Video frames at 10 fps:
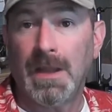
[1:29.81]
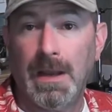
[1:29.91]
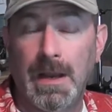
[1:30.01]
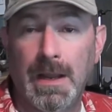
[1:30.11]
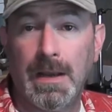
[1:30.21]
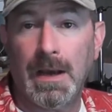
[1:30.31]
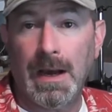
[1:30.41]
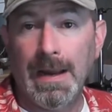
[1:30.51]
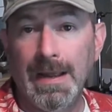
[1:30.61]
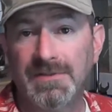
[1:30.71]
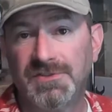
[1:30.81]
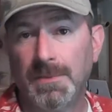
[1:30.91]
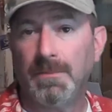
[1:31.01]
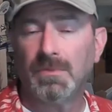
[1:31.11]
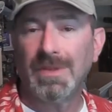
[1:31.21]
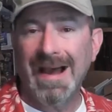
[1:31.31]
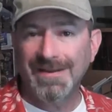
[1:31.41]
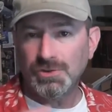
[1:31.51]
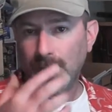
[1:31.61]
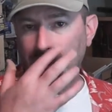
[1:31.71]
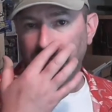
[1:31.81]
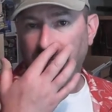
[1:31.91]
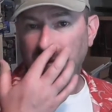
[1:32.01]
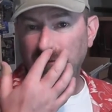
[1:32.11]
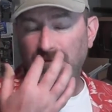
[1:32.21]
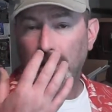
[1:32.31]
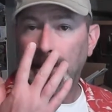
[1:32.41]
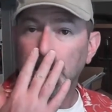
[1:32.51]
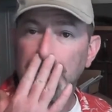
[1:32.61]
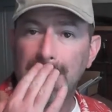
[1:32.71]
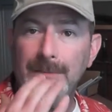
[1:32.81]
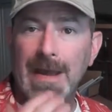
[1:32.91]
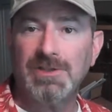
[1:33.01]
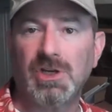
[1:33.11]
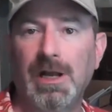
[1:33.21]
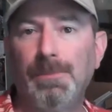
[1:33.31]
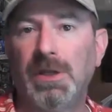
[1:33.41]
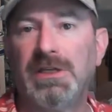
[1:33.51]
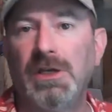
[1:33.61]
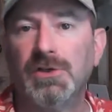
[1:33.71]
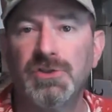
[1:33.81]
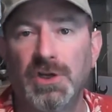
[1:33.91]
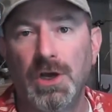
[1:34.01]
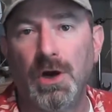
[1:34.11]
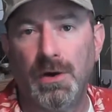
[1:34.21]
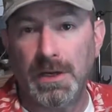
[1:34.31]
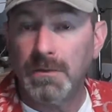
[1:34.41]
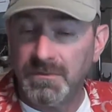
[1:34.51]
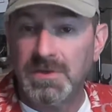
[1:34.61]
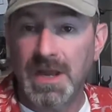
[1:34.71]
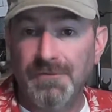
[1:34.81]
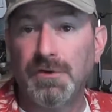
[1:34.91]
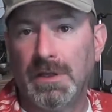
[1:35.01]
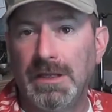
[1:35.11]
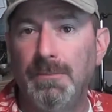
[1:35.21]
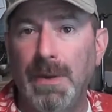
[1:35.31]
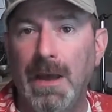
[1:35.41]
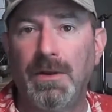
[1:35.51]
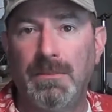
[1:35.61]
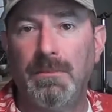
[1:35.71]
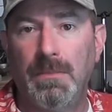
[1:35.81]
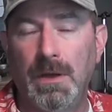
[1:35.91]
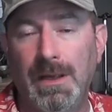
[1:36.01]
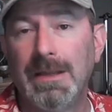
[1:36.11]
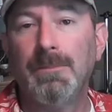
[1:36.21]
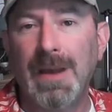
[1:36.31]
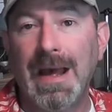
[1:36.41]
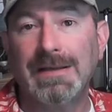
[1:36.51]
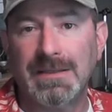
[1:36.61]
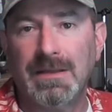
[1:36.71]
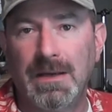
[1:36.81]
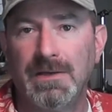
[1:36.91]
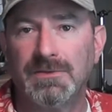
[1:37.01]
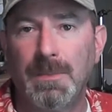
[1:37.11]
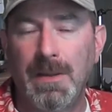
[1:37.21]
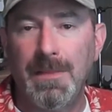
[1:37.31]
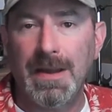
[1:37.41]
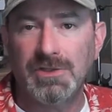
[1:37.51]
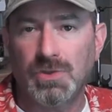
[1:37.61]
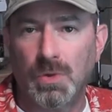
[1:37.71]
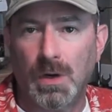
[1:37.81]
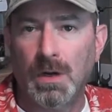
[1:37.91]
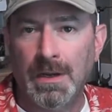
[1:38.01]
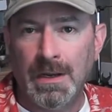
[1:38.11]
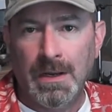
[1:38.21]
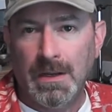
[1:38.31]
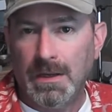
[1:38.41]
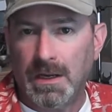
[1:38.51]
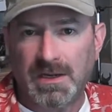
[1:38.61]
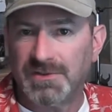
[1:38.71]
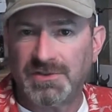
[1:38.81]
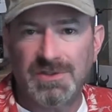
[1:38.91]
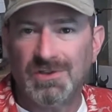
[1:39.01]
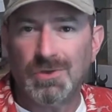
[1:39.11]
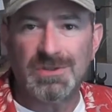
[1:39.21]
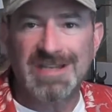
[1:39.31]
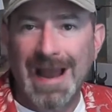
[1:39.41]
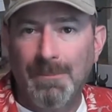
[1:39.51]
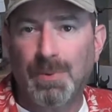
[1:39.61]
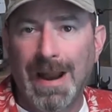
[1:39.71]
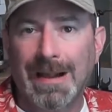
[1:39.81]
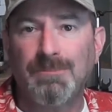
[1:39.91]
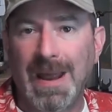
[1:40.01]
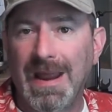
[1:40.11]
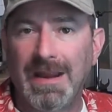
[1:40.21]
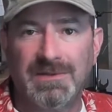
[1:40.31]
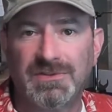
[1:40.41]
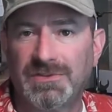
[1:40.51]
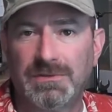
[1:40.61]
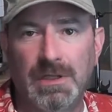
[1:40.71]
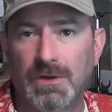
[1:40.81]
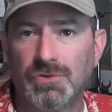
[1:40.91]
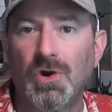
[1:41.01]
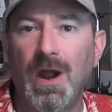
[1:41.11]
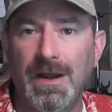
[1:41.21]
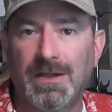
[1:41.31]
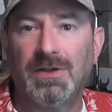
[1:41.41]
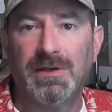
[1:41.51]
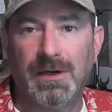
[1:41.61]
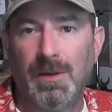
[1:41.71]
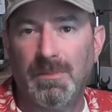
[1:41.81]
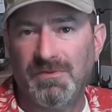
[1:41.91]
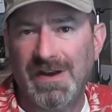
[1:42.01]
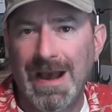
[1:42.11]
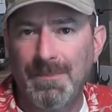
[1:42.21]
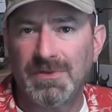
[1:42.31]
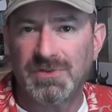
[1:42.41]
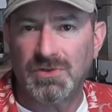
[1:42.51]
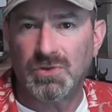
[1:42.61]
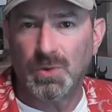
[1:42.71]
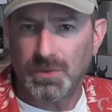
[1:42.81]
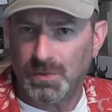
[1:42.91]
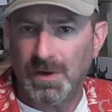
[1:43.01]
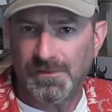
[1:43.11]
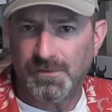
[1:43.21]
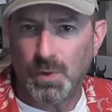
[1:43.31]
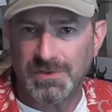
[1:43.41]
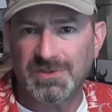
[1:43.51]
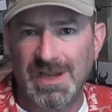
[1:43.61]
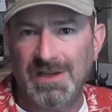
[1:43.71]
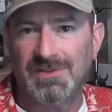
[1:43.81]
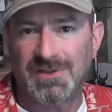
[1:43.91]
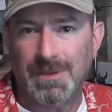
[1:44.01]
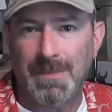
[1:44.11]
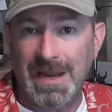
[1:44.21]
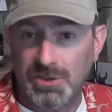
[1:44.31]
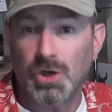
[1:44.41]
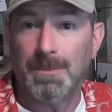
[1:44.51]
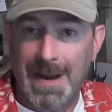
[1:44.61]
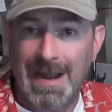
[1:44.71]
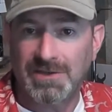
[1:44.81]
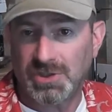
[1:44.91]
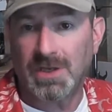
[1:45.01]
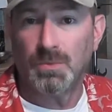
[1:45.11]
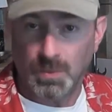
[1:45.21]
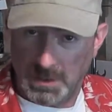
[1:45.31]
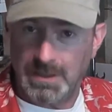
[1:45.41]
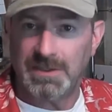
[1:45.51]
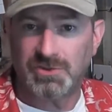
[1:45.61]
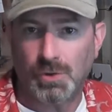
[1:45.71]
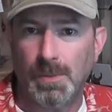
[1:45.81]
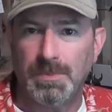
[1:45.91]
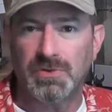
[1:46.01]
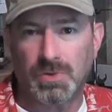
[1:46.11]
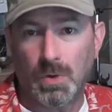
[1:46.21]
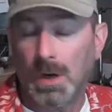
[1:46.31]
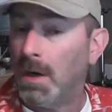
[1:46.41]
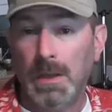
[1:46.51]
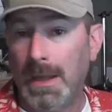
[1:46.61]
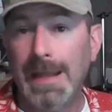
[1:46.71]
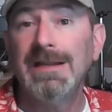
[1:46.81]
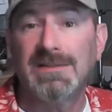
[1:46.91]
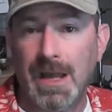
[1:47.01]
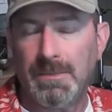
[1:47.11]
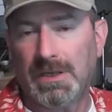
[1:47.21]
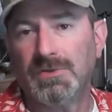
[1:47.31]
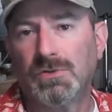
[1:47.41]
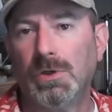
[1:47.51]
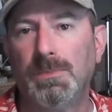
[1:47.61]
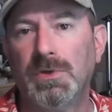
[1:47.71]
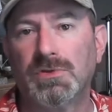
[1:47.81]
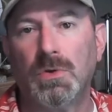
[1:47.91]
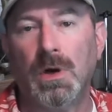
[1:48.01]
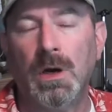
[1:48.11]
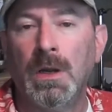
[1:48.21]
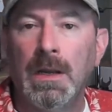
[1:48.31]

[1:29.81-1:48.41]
And I had some last round feed failures at a match a couple of years ago, and it definitely impounded, uh, impacted, that is, my match score, because uh, you're doing tap rack bangs, you know, trying to clear them. If it happens on two or three or four stages in a major match, it can really screw up your score. Anytime it can screw up your score.